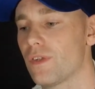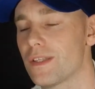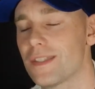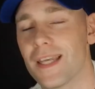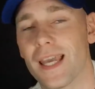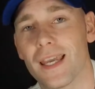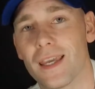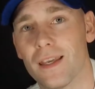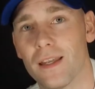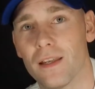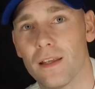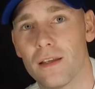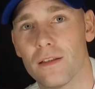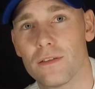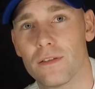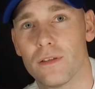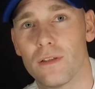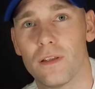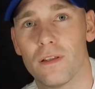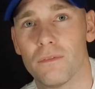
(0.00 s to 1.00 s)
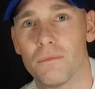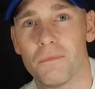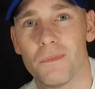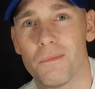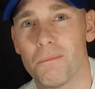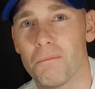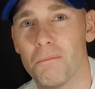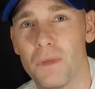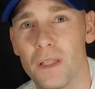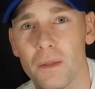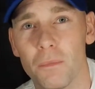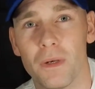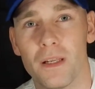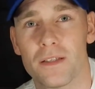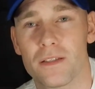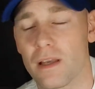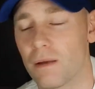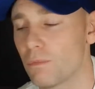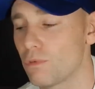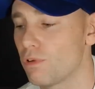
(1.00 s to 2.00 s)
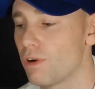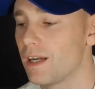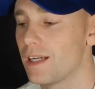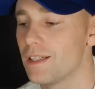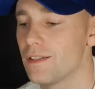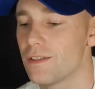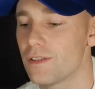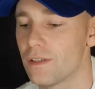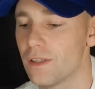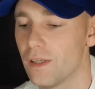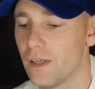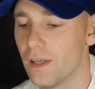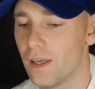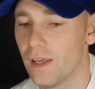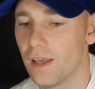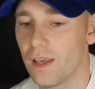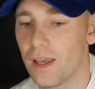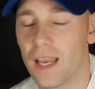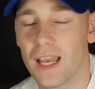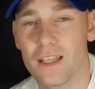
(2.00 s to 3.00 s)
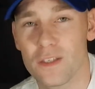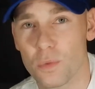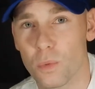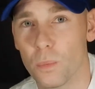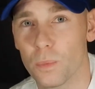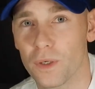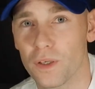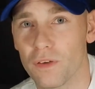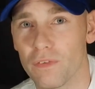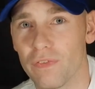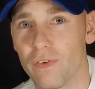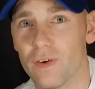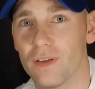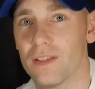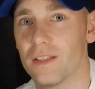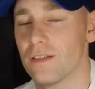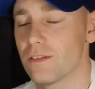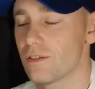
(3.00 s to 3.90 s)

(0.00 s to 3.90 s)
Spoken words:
tech in it to the minimalist upgrades and to what we're going to find